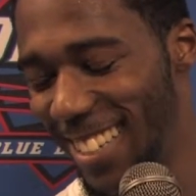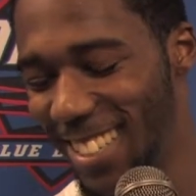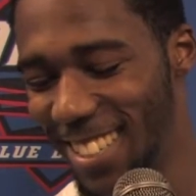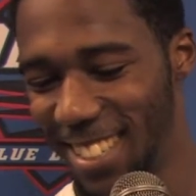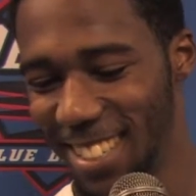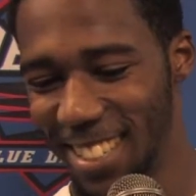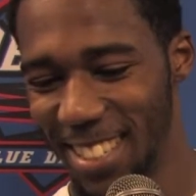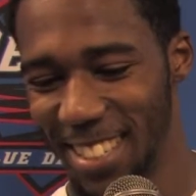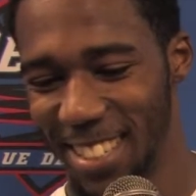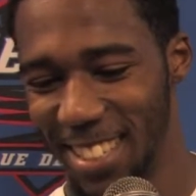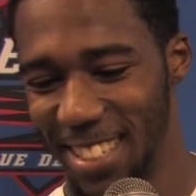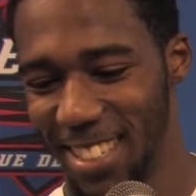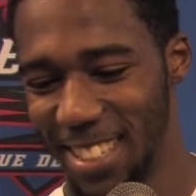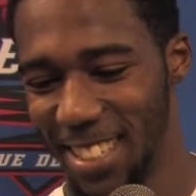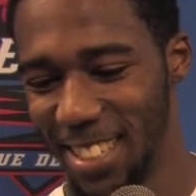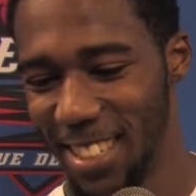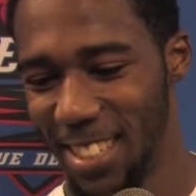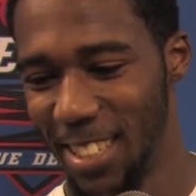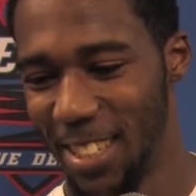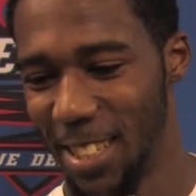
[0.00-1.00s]

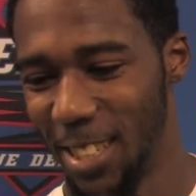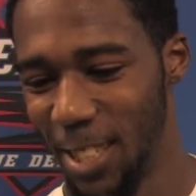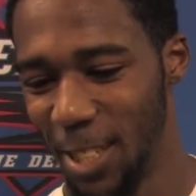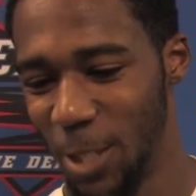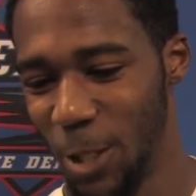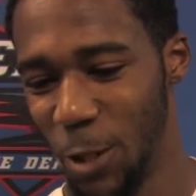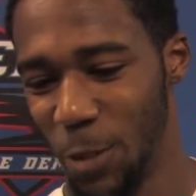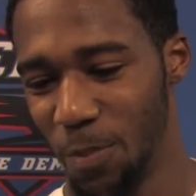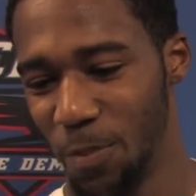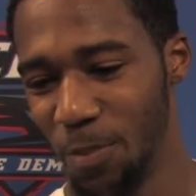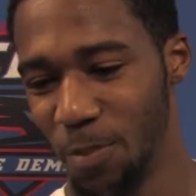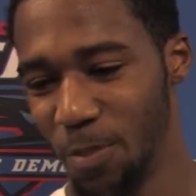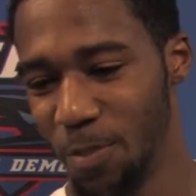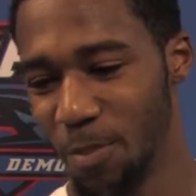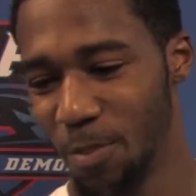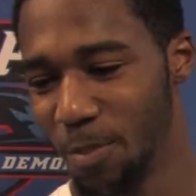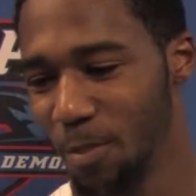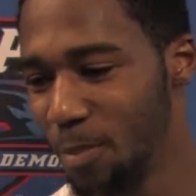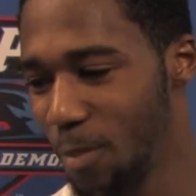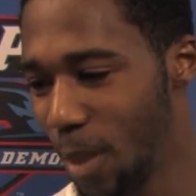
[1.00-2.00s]

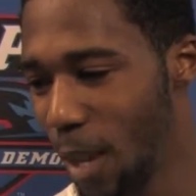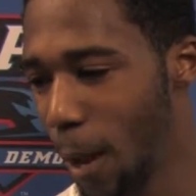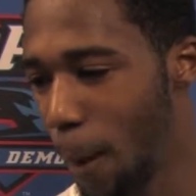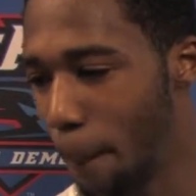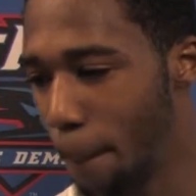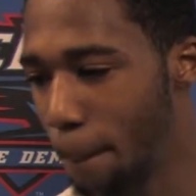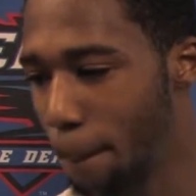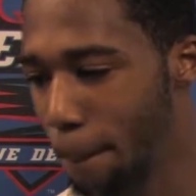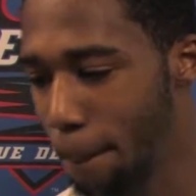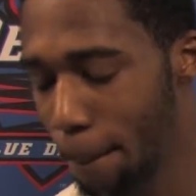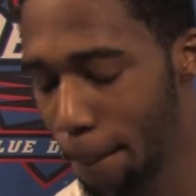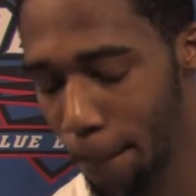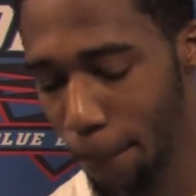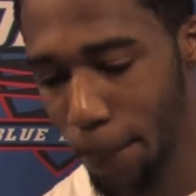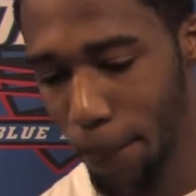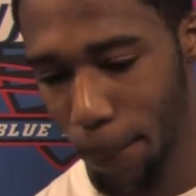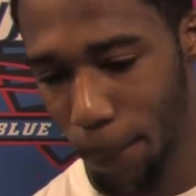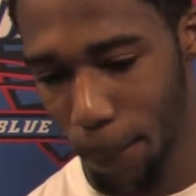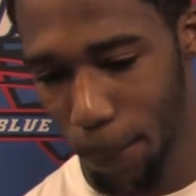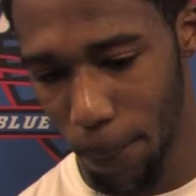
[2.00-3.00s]

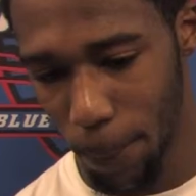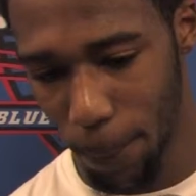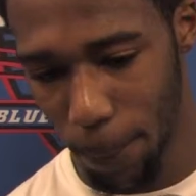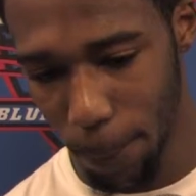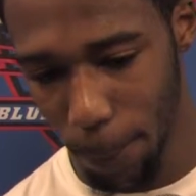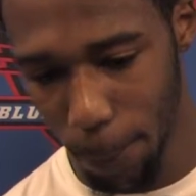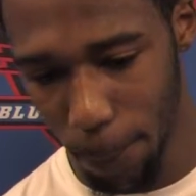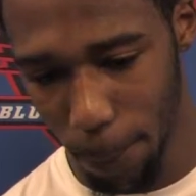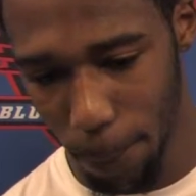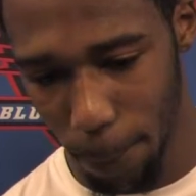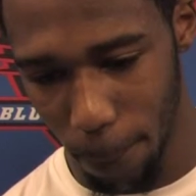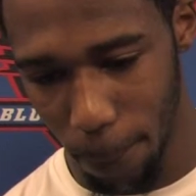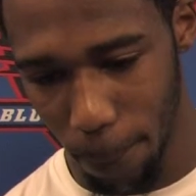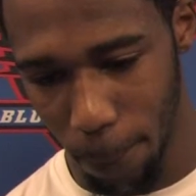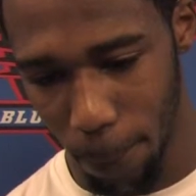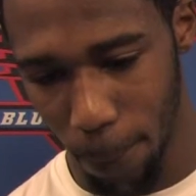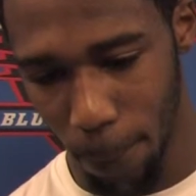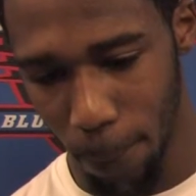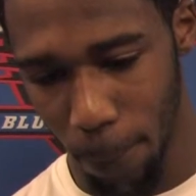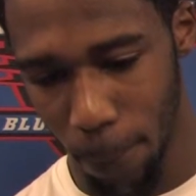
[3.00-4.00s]

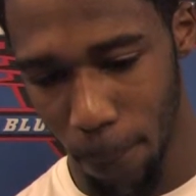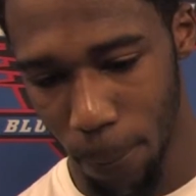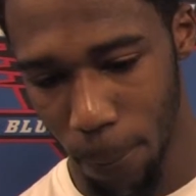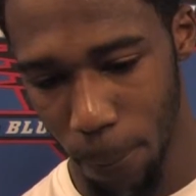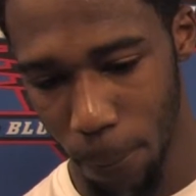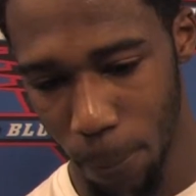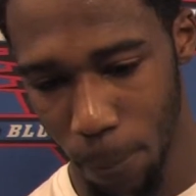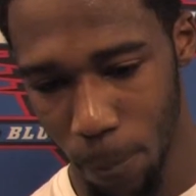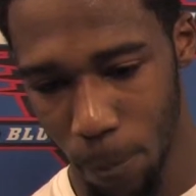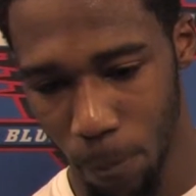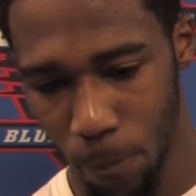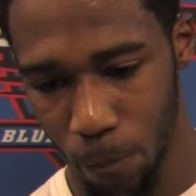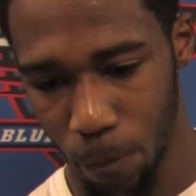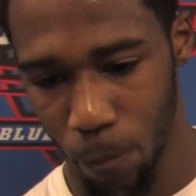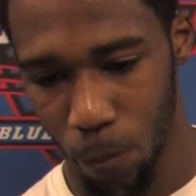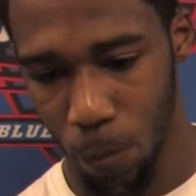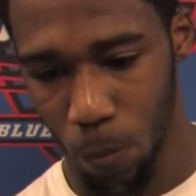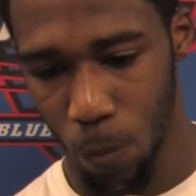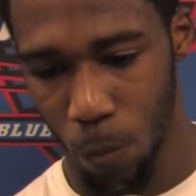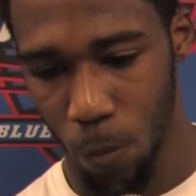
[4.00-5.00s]

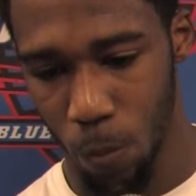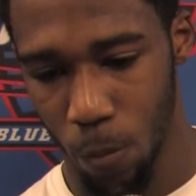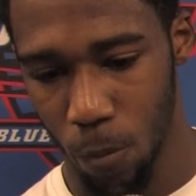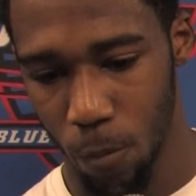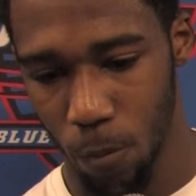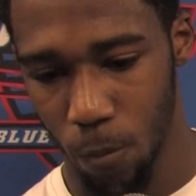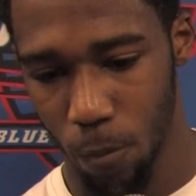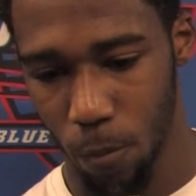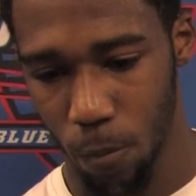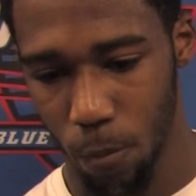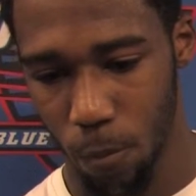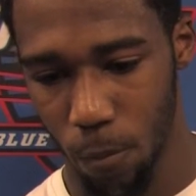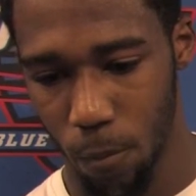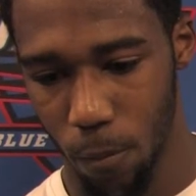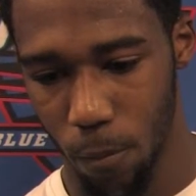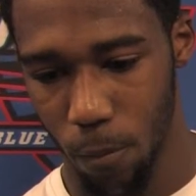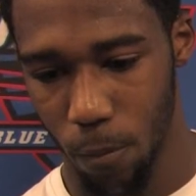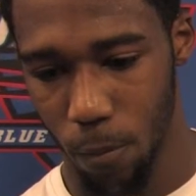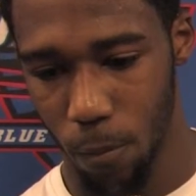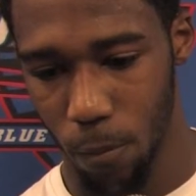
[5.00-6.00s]

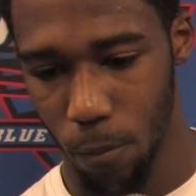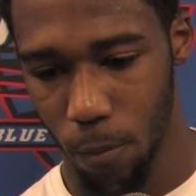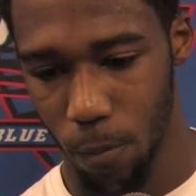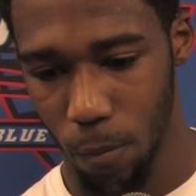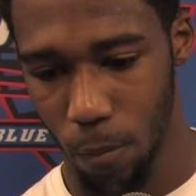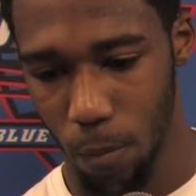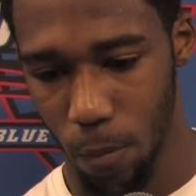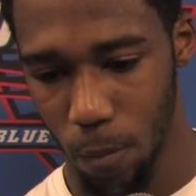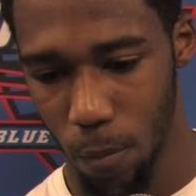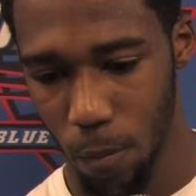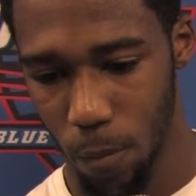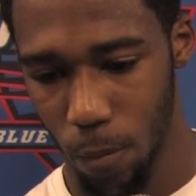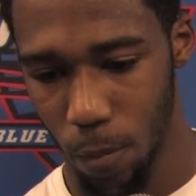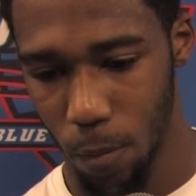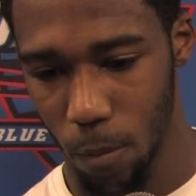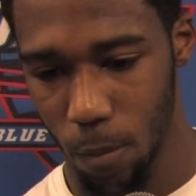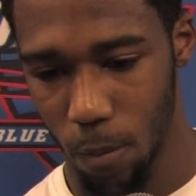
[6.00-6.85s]
(no one is talking)